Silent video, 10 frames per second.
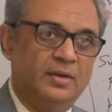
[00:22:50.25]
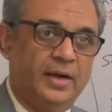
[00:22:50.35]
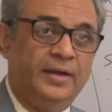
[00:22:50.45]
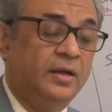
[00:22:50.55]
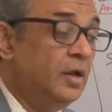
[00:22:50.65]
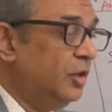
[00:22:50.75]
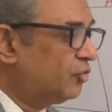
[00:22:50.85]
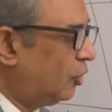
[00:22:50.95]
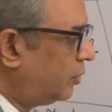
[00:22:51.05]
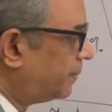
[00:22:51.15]
Right?
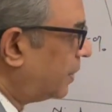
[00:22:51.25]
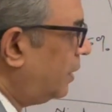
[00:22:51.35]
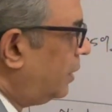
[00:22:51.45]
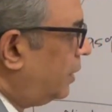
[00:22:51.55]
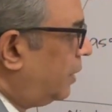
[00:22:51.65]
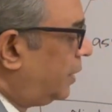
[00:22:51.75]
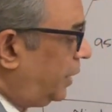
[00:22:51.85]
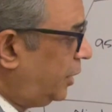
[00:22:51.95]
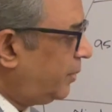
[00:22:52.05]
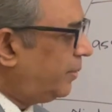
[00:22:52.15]
So,
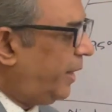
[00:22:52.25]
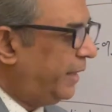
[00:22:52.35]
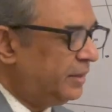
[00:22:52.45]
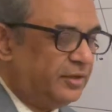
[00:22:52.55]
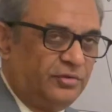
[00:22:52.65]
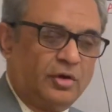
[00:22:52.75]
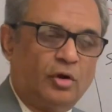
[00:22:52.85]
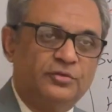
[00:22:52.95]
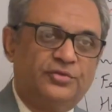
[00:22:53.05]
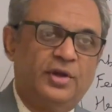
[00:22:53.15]
in my mind, there is a
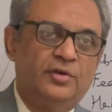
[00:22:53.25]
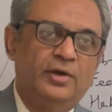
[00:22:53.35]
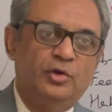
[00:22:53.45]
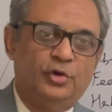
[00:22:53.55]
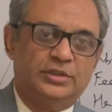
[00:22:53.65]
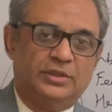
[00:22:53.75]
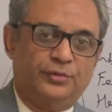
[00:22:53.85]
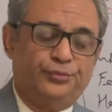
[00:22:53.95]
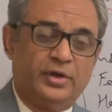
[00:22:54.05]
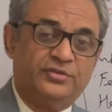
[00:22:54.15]
constant
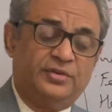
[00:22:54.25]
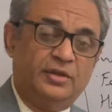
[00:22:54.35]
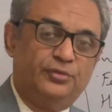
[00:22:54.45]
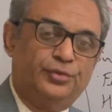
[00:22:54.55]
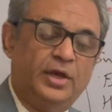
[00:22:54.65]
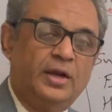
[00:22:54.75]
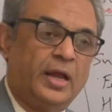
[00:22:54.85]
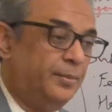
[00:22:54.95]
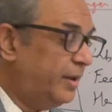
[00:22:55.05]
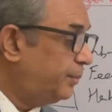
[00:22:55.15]
evaluation. First is,
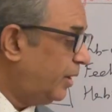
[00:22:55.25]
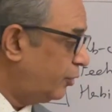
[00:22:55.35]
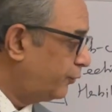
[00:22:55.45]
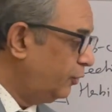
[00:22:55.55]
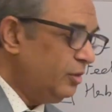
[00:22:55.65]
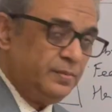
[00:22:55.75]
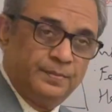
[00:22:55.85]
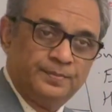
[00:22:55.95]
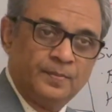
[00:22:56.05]
where am I powerful?